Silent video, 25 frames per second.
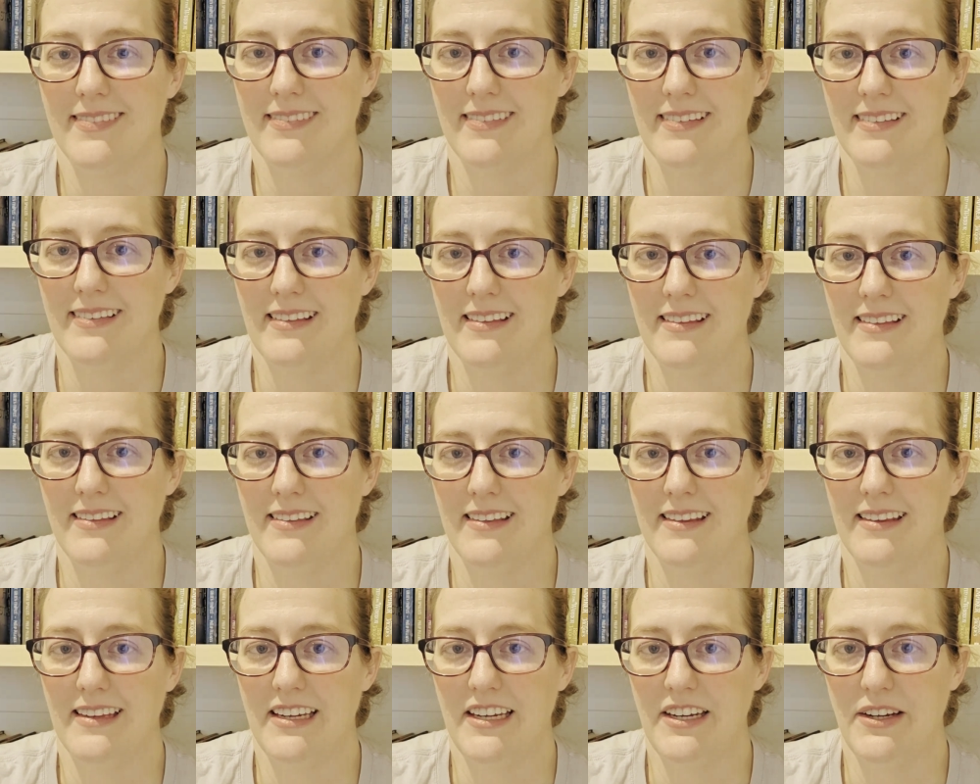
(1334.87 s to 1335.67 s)

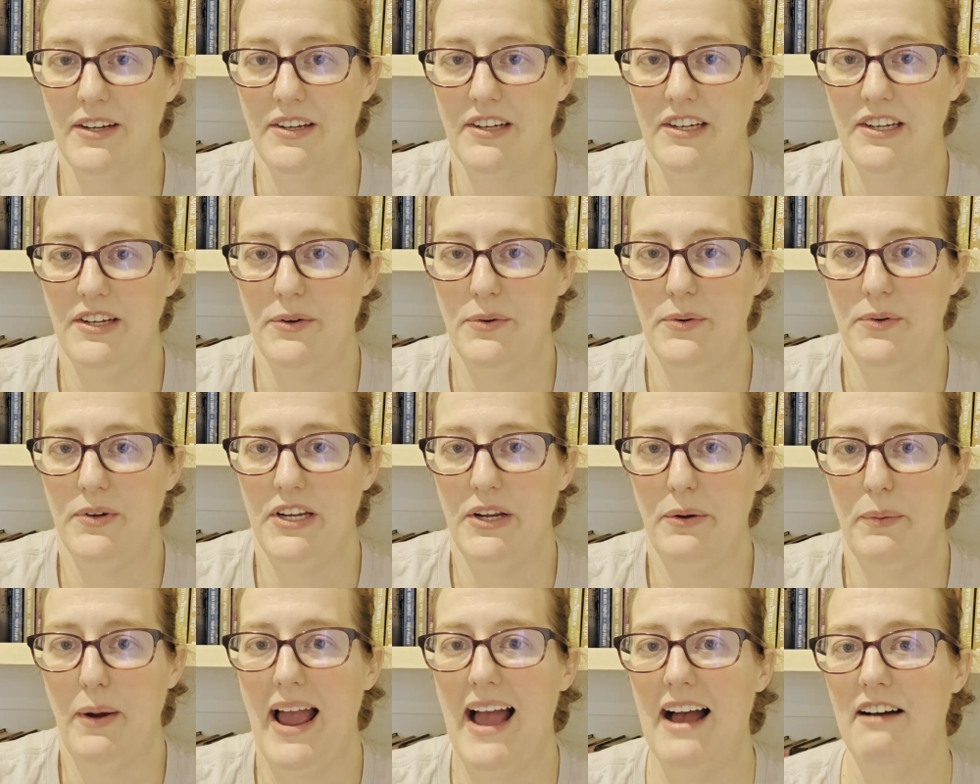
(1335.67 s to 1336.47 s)

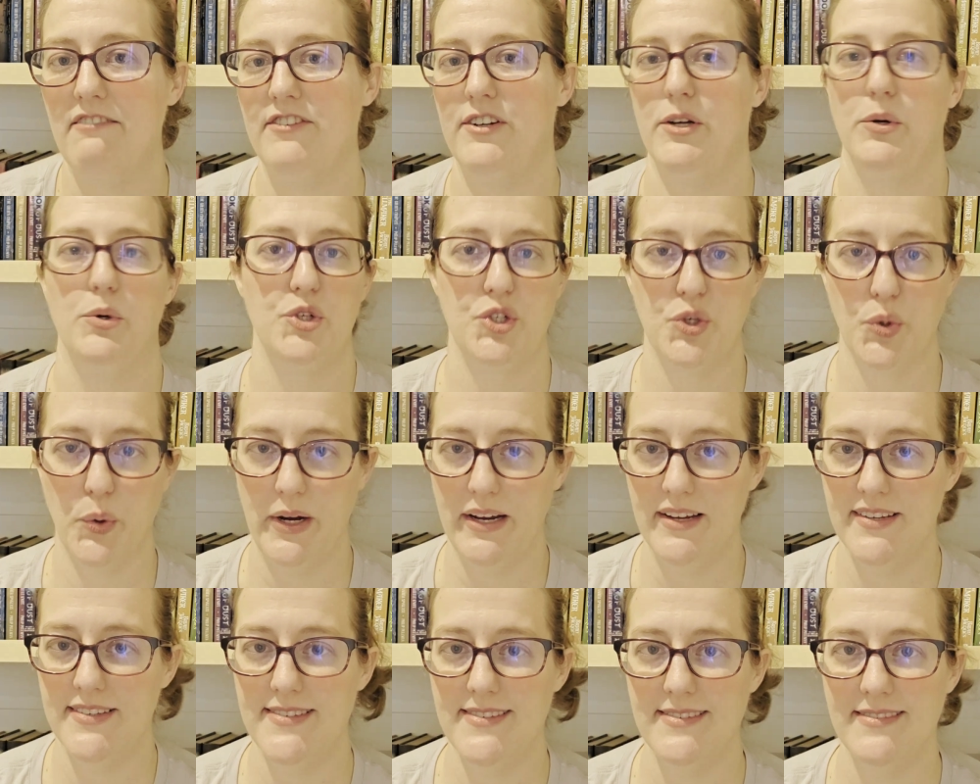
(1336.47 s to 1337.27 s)
you have no
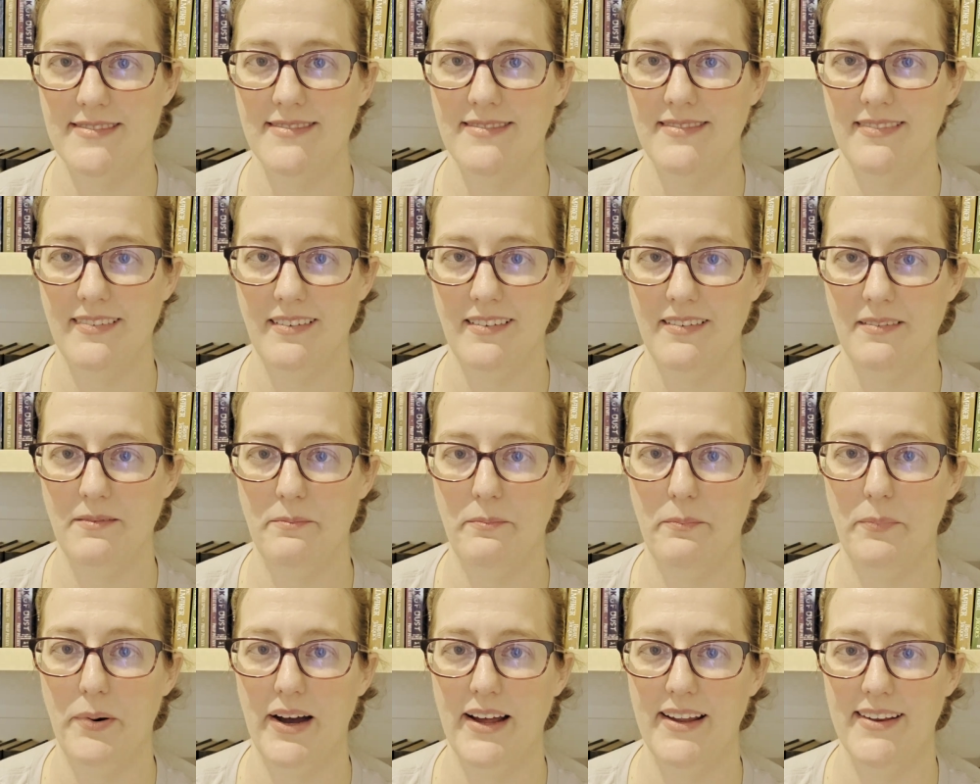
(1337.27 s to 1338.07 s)
choice
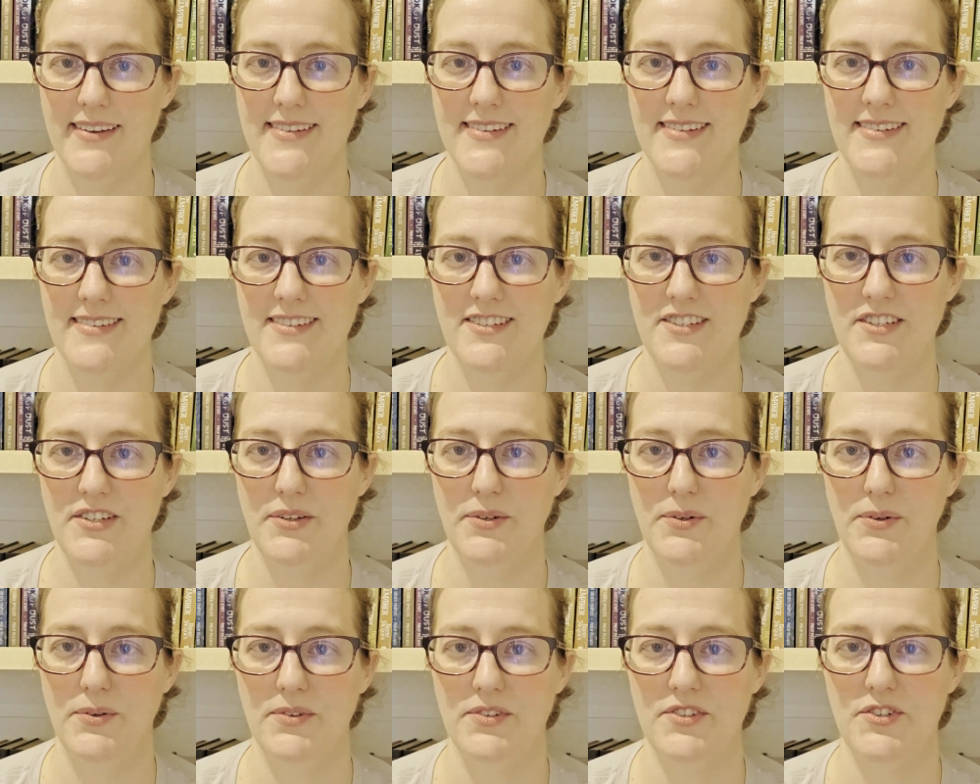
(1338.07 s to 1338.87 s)
but
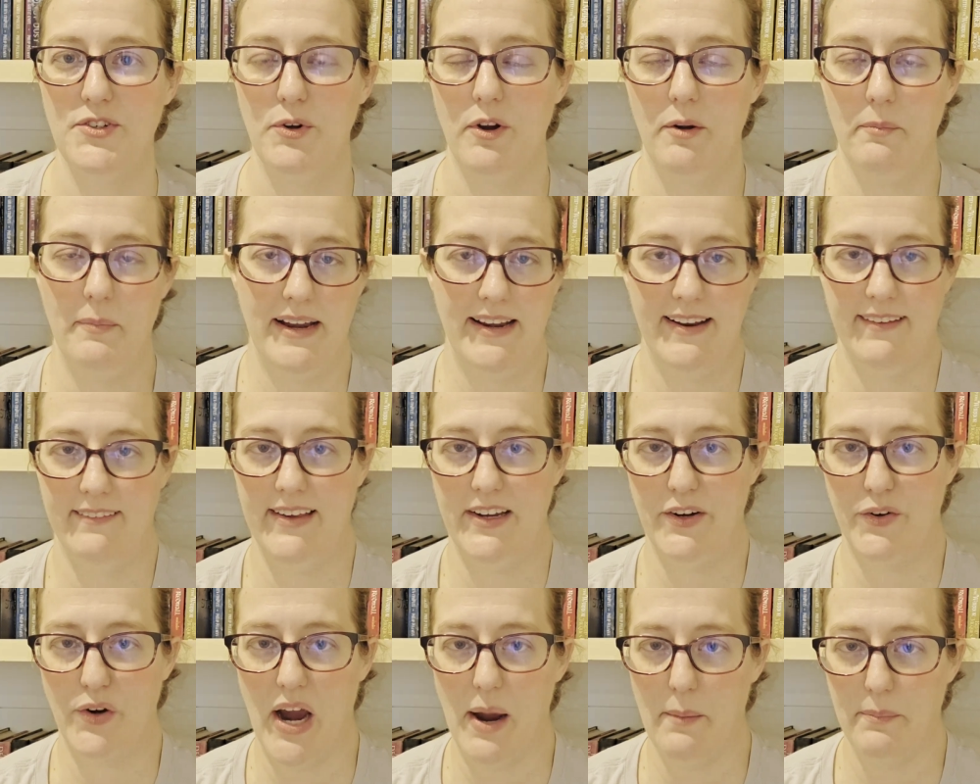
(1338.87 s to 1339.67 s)
to
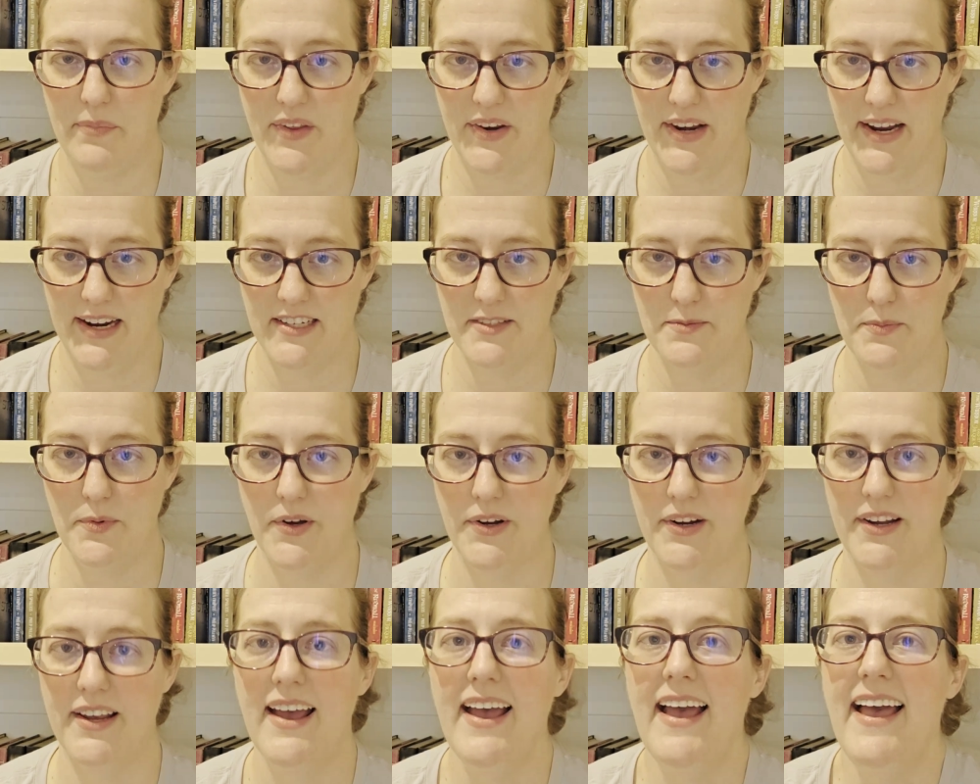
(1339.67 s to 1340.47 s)
immediately grab the next
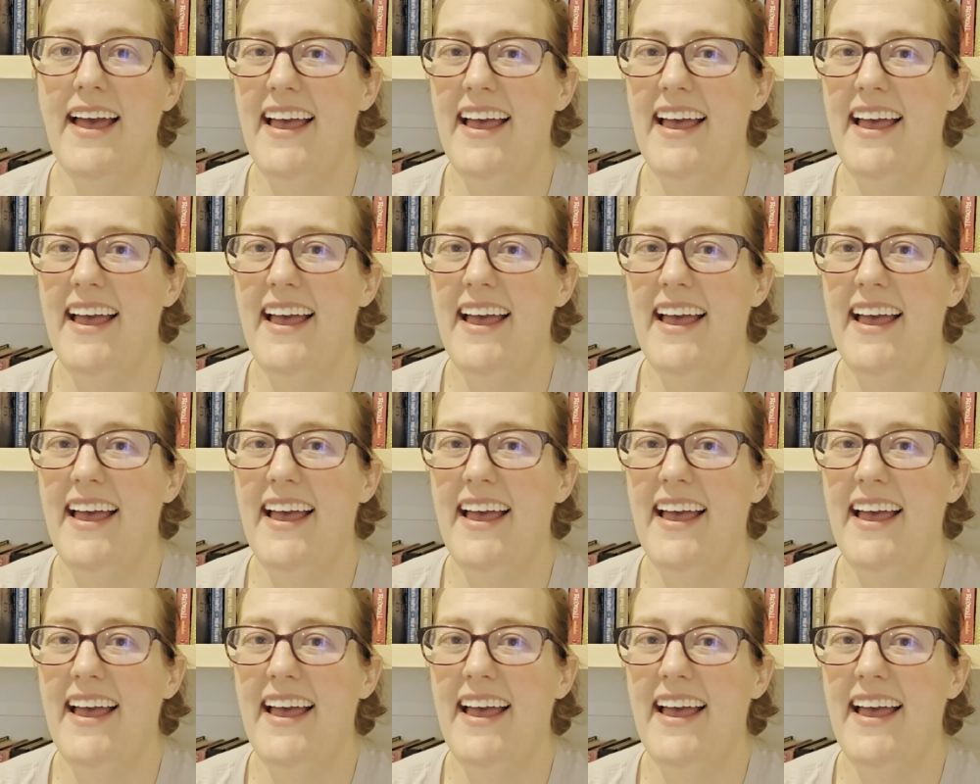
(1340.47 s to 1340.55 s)
book.